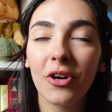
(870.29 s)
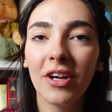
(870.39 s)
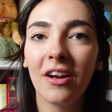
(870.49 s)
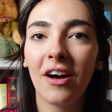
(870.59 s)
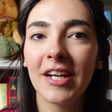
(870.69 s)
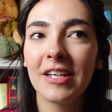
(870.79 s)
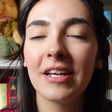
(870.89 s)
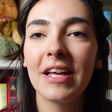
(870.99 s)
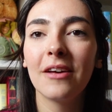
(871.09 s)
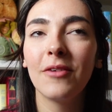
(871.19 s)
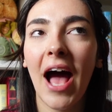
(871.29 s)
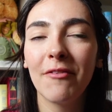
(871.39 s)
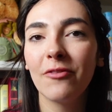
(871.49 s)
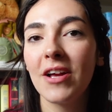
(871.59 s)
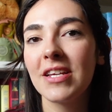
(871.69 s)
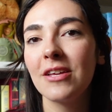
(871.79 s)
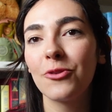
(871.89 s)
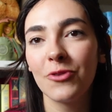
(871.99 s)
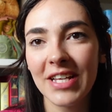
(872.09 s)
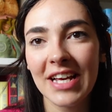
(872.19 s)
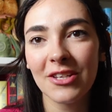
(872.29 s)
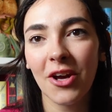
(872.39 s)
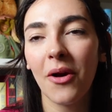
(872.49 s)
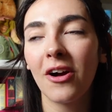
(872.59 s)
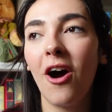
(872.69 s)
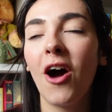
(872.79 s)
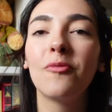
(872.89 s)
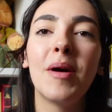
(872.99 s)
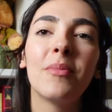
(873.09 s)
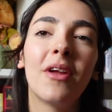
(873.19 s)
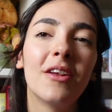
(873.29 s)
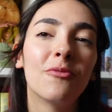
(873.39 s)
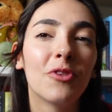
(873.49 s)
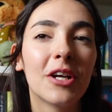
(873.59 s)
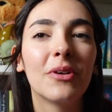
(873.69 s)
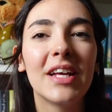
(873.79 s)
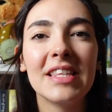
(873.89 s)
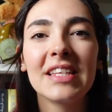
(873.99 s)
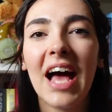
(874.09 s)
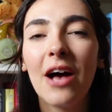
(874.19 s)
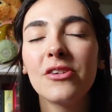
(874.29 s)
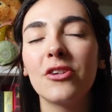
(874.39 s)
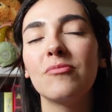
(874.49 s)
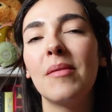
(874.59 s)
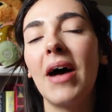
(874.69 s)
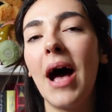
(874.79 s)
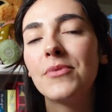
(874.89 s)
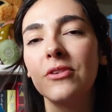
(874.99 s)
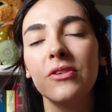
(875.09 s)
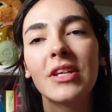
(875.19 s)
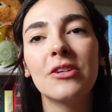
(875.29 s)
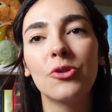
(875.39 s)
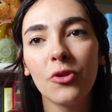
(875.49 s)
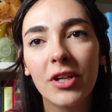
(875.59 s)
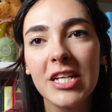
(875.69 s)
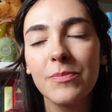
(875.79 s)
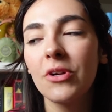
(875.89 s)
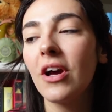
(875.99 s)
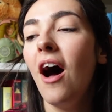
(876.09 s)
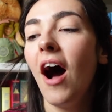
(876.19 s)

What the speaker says: Not gonna lie, having read it 3 years ago, I can't remember like the real ins and outs. I just remember absolutely adoring this book.